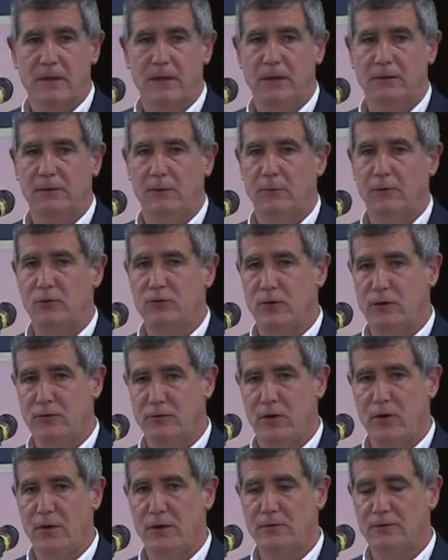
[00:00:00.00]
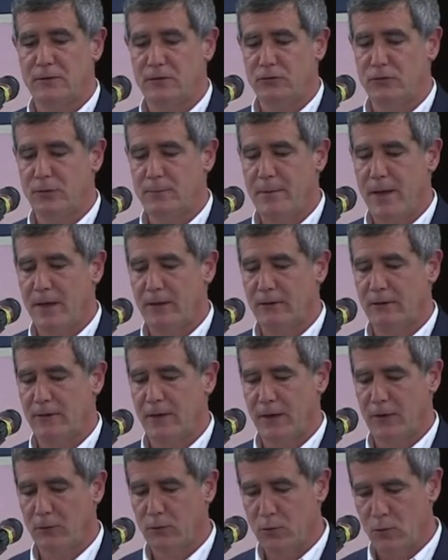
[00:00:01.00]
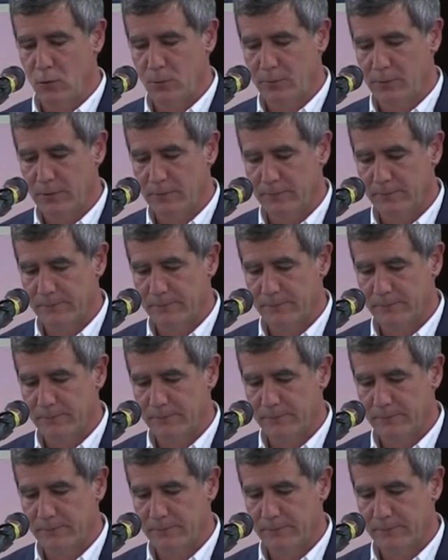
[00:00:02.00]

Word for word: and that we trace our ancestry back to that group.